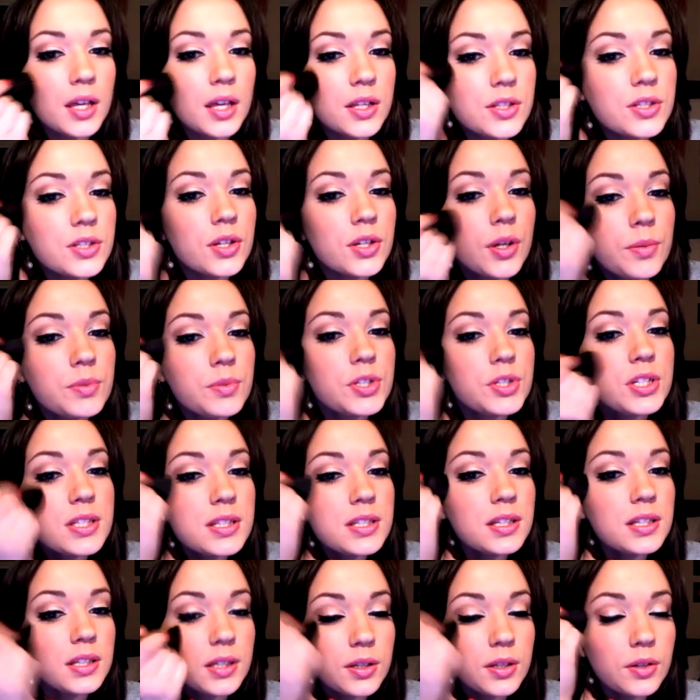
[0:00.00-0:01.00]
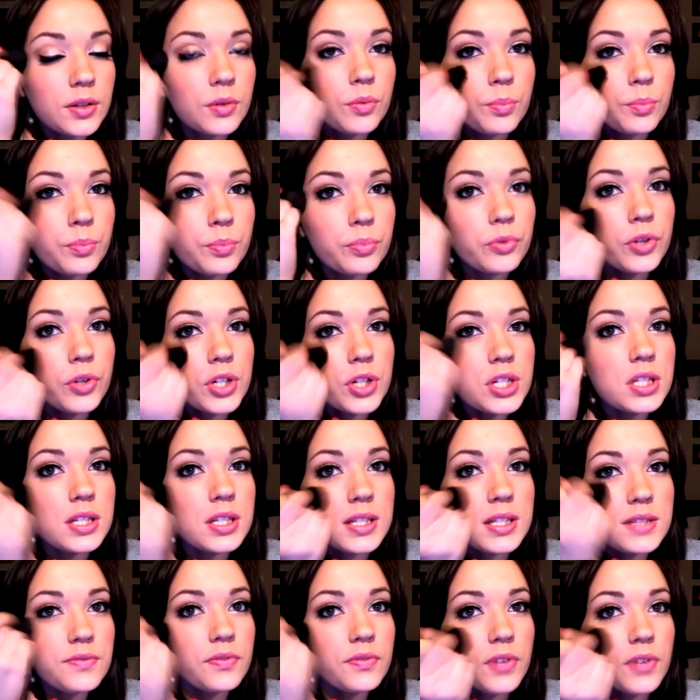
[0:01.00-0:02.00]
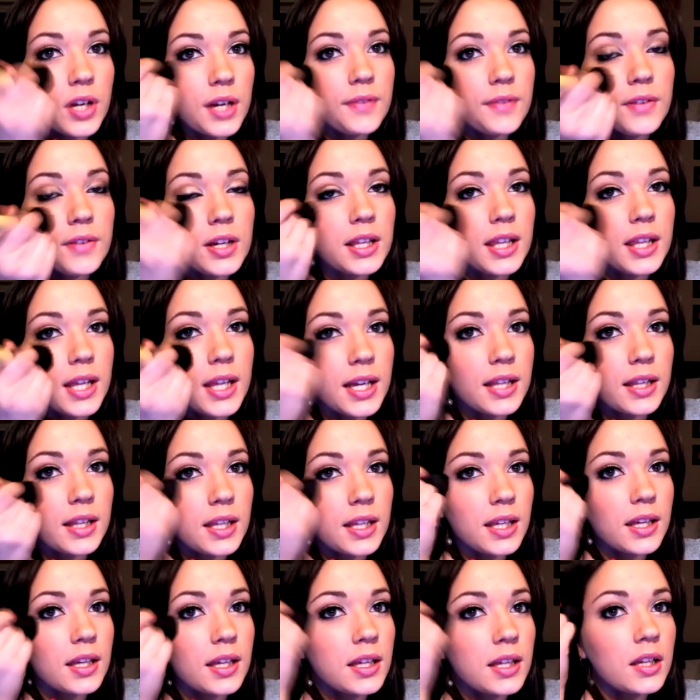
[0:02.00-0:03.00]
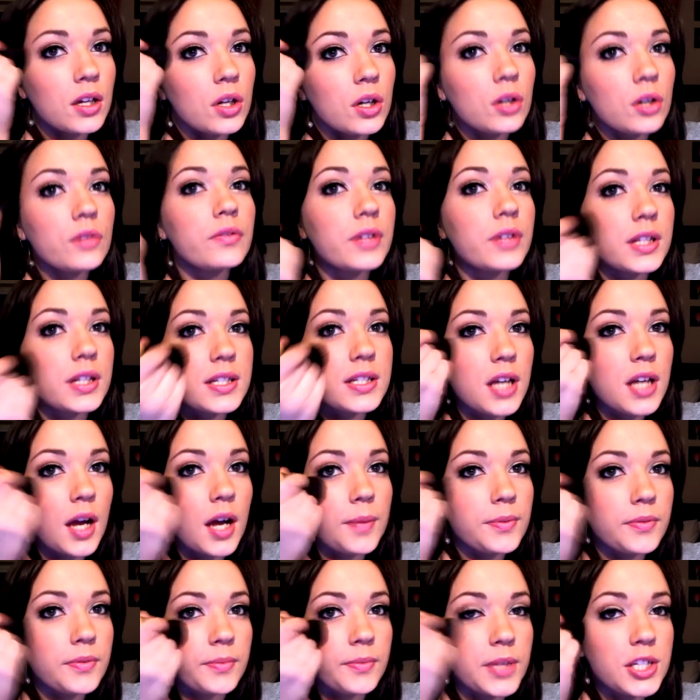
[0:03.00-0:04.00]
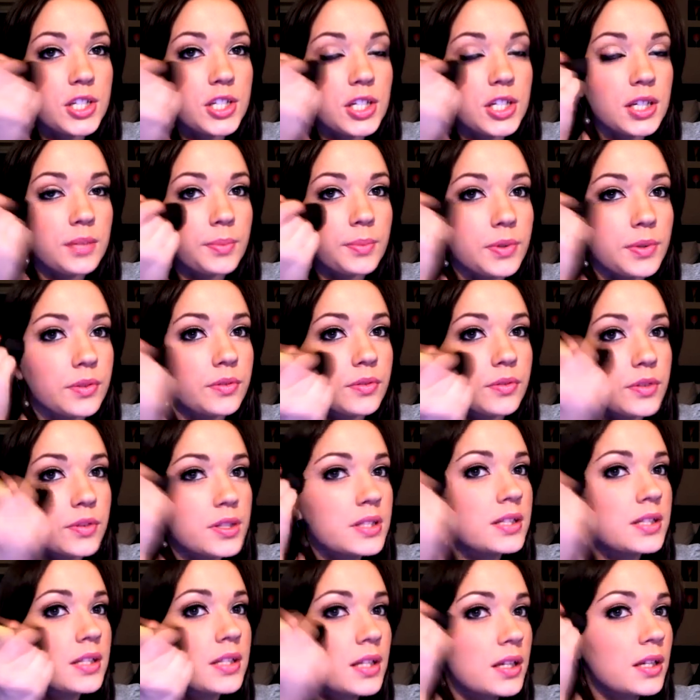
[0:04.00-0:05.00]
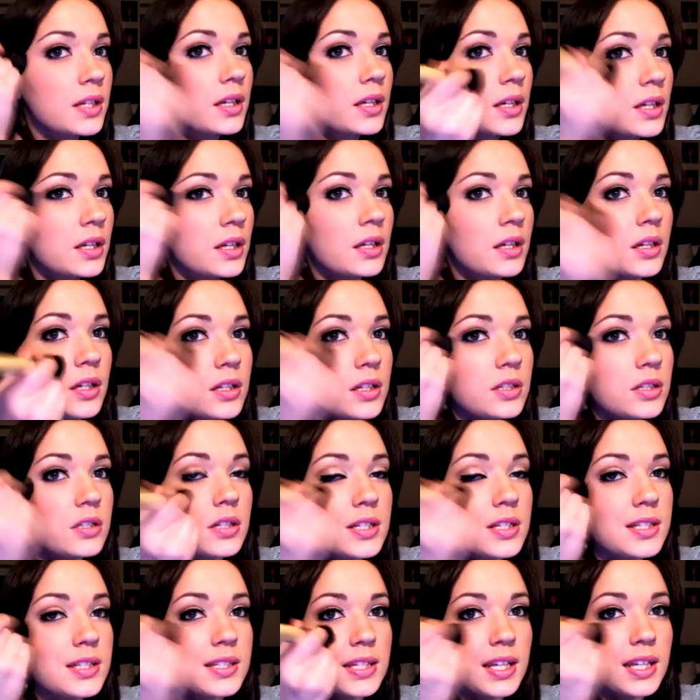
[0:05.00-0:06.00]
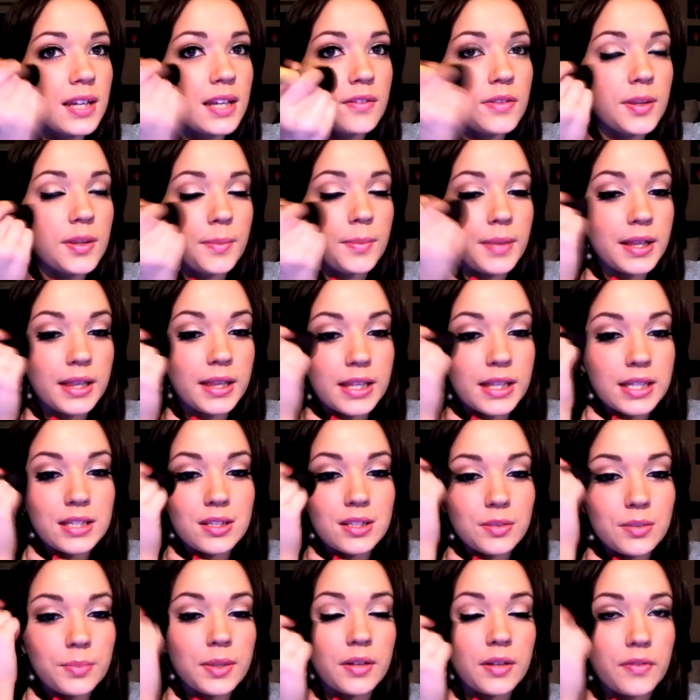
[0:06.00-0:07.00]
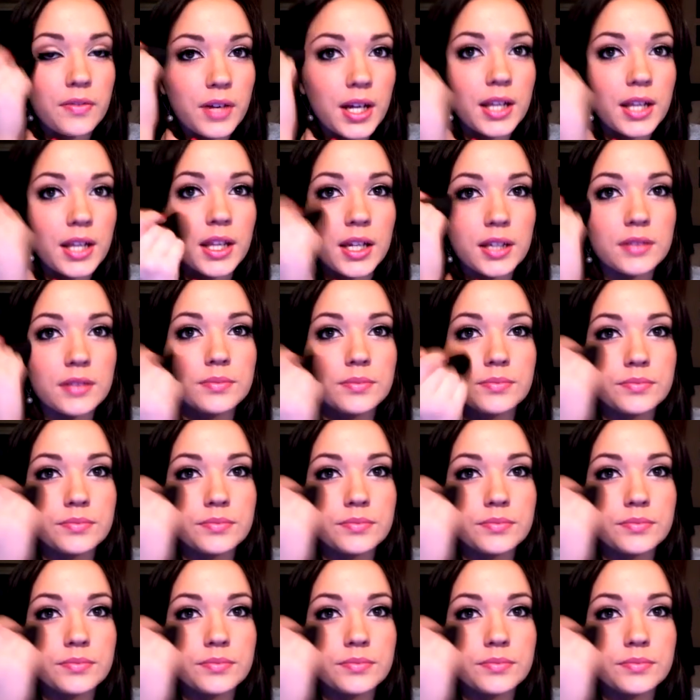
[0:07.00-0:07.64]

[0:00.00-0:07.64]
So I'm just going to brush this very, very lightly over the top of my cheekbones just to give them a little bit of highlight.